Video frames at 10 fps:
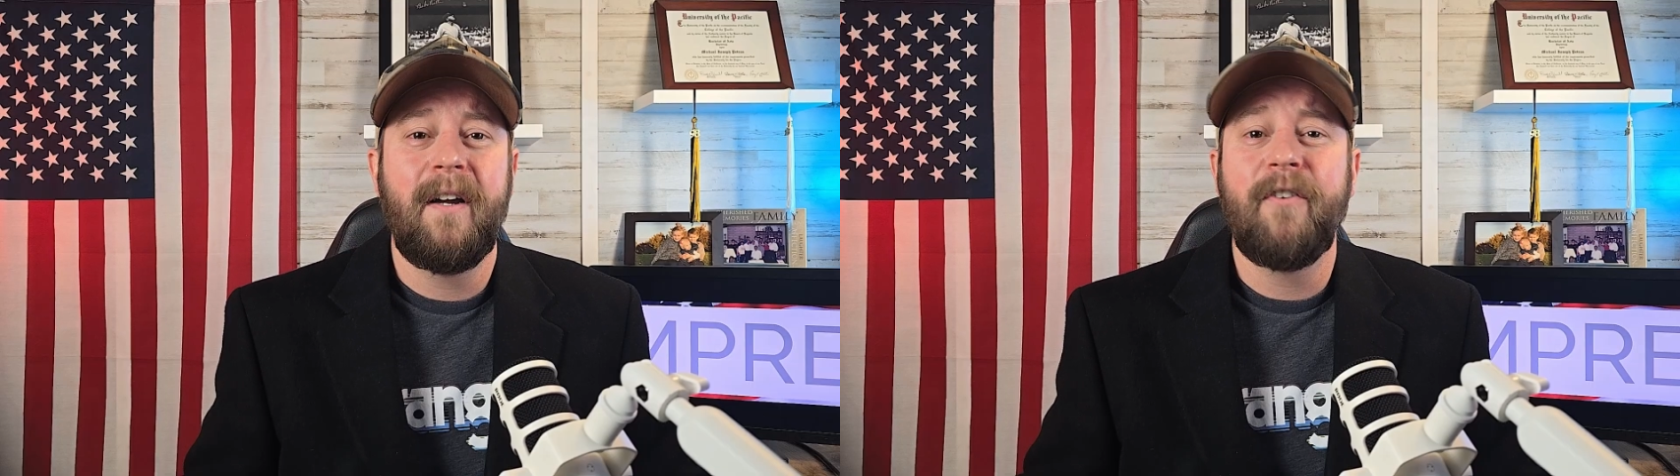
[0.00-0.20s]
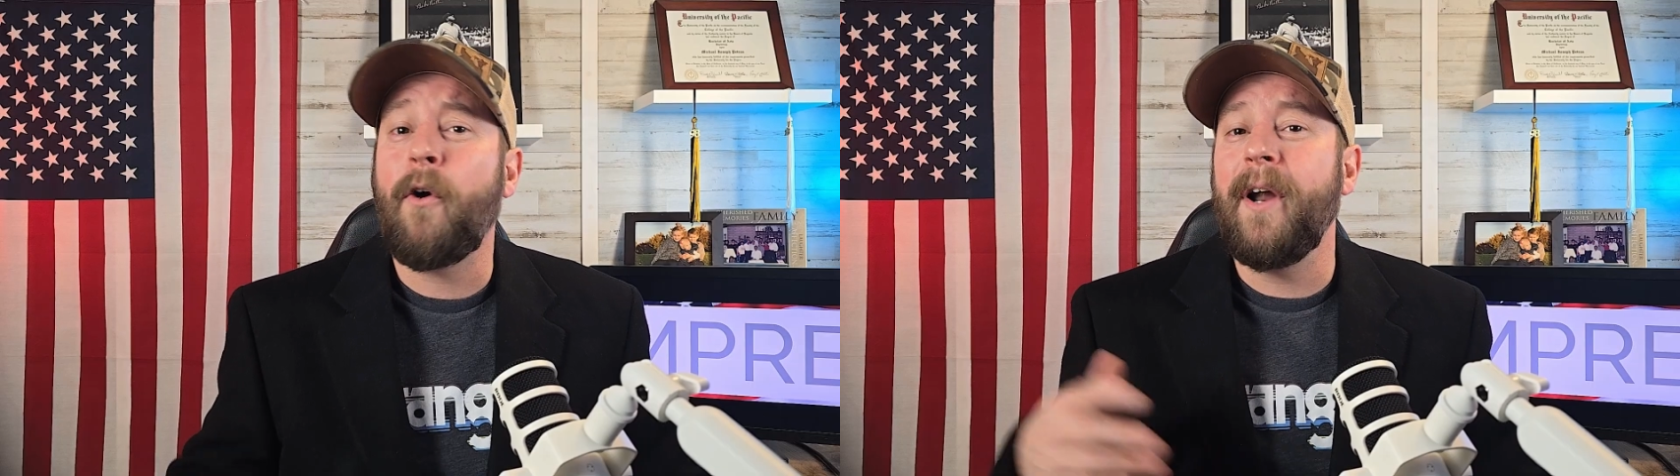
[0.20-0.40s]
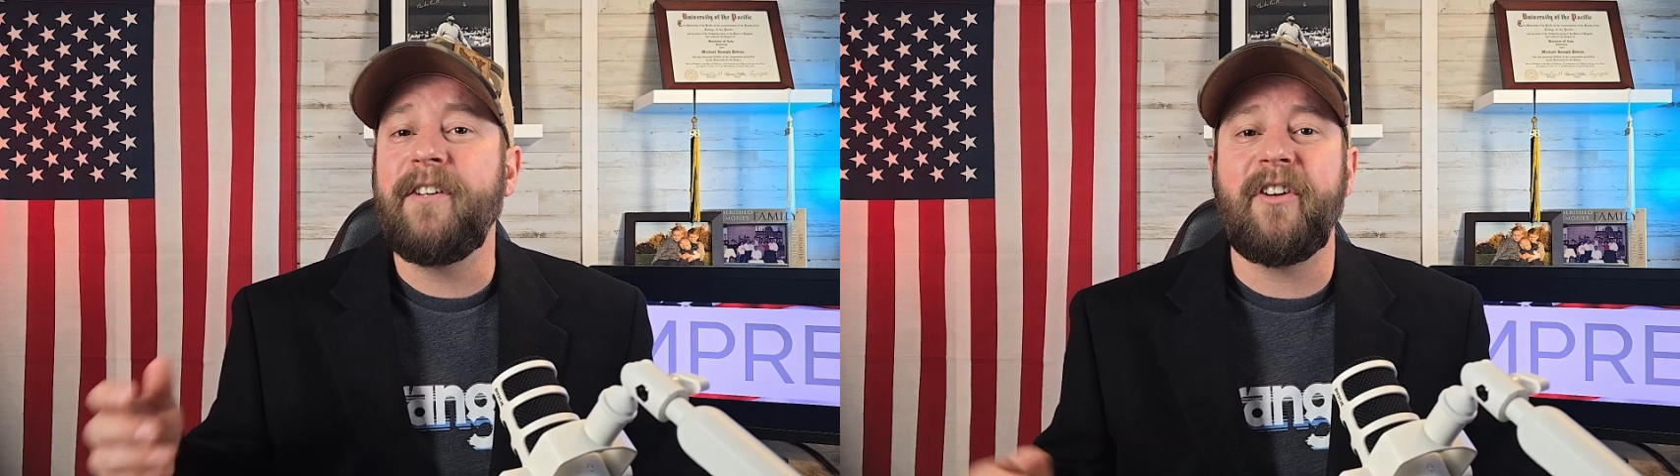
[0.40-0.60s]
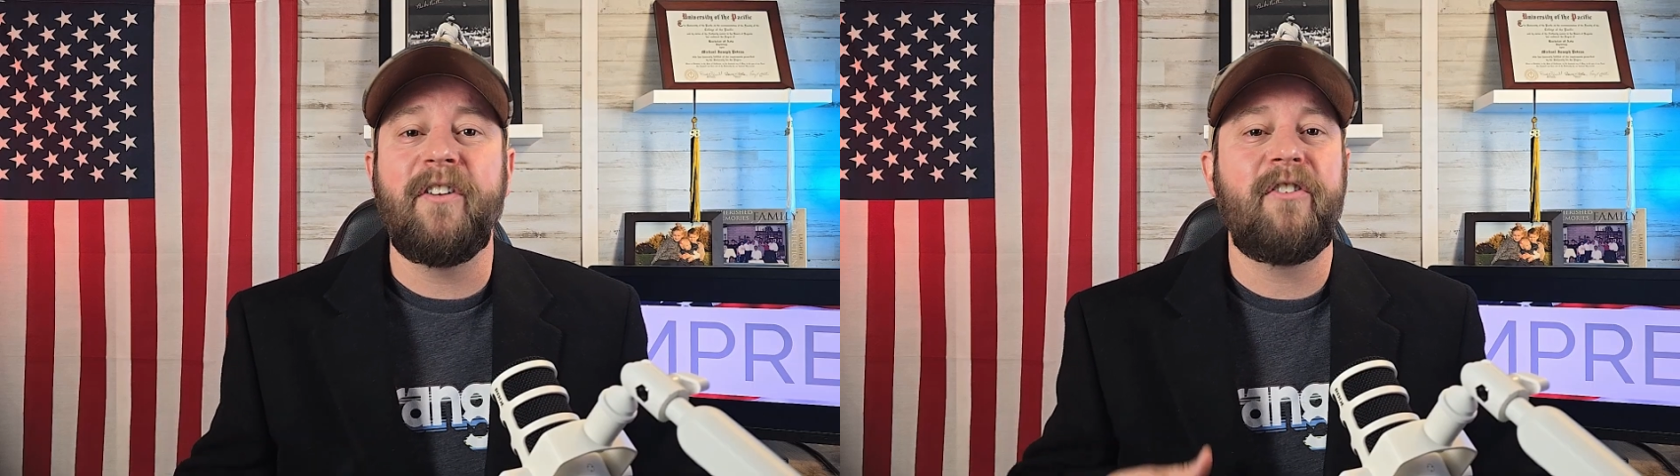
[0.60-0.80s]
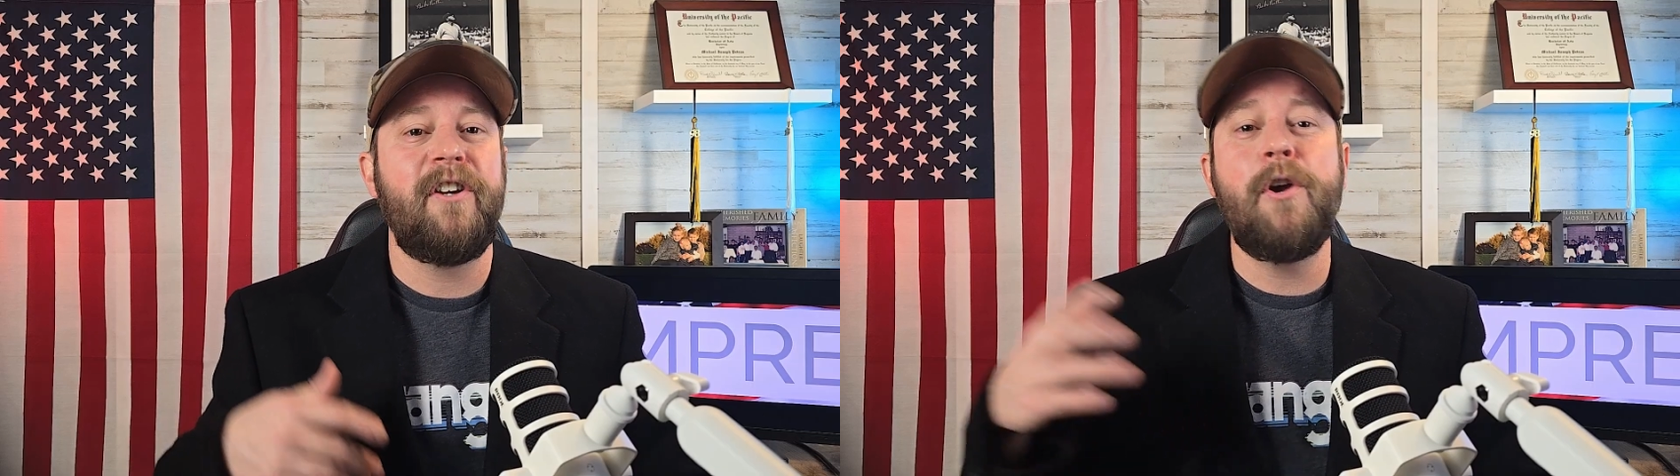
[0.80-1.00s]
For
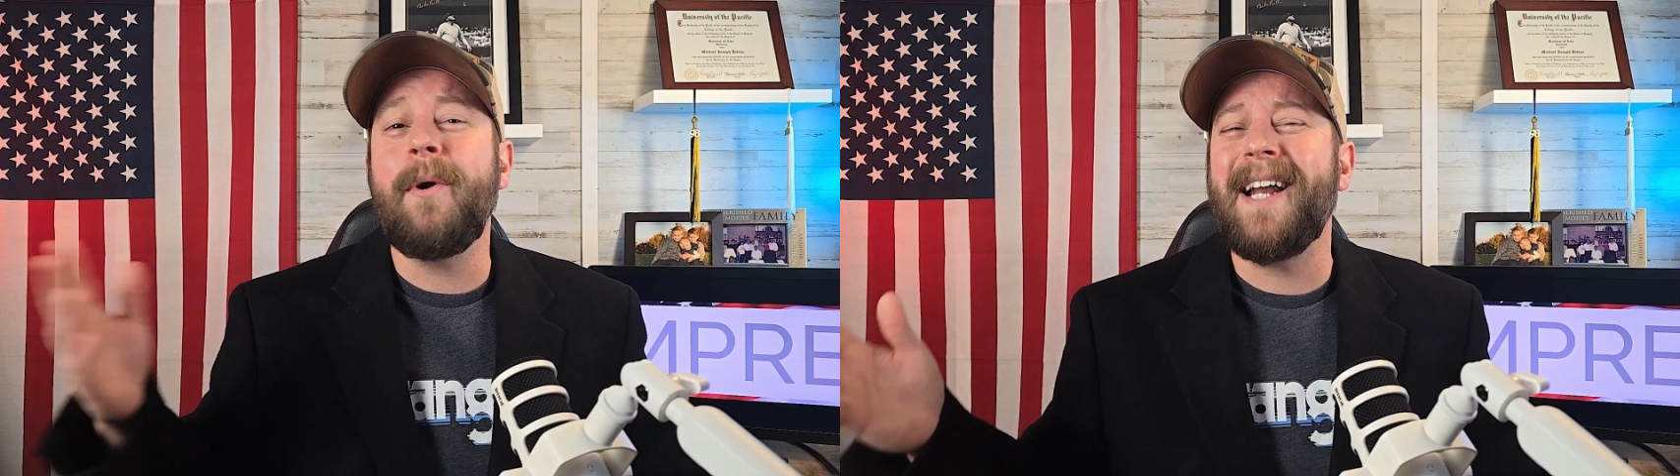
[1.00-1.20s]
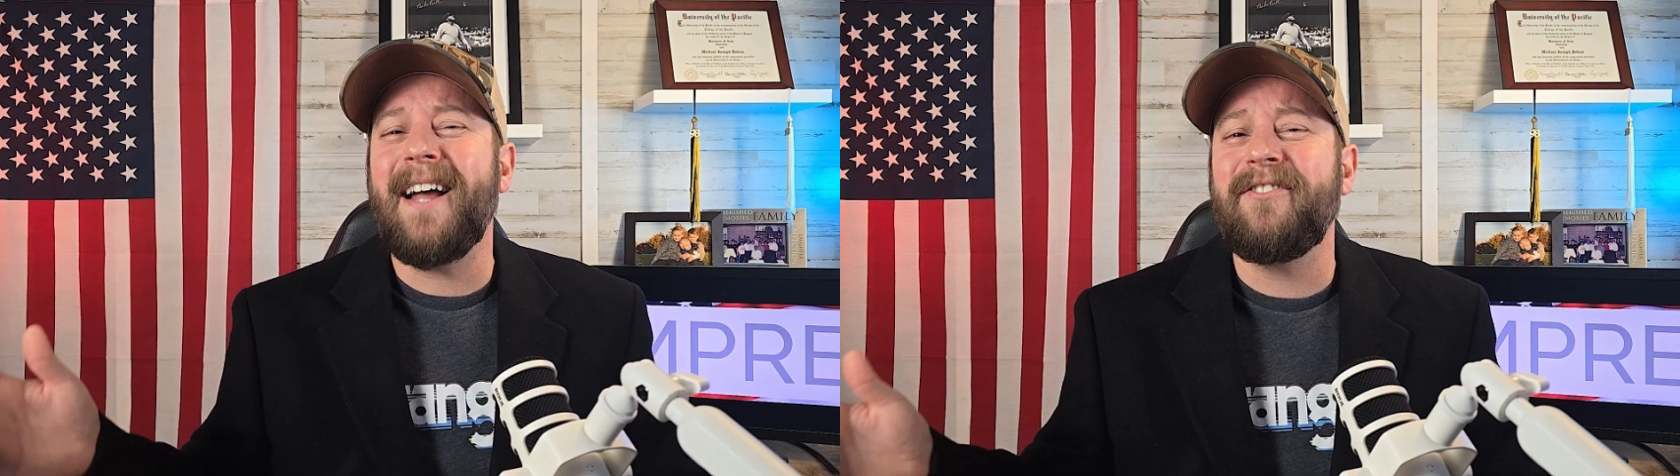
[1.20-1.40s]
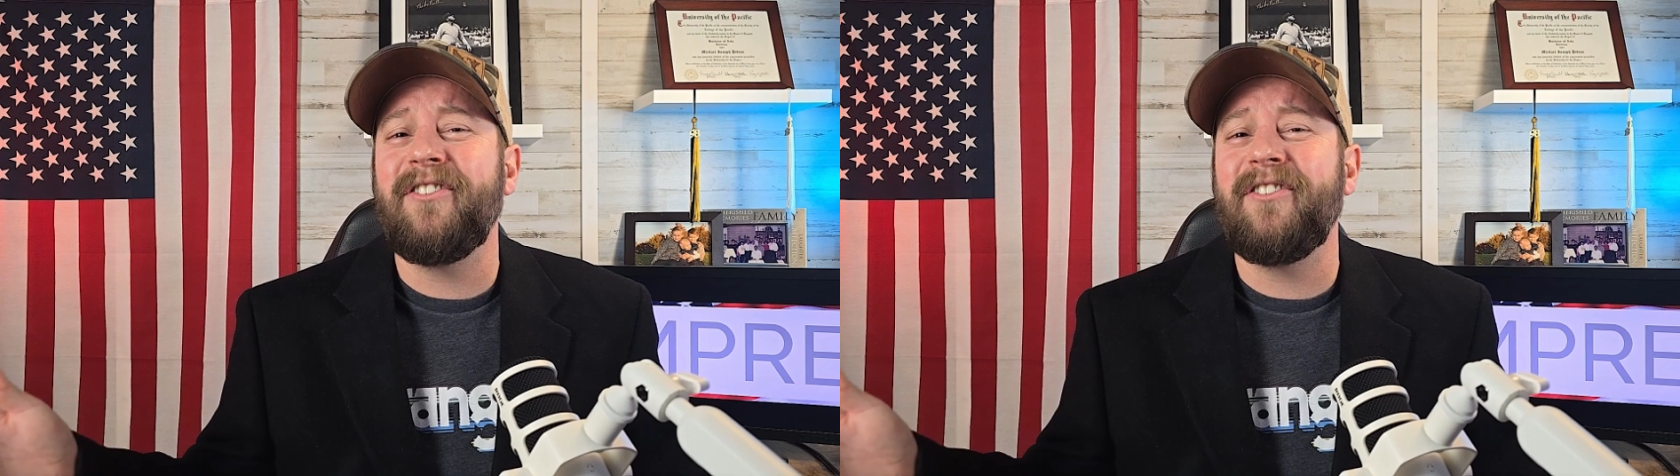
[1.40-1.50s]
instance, you could ask the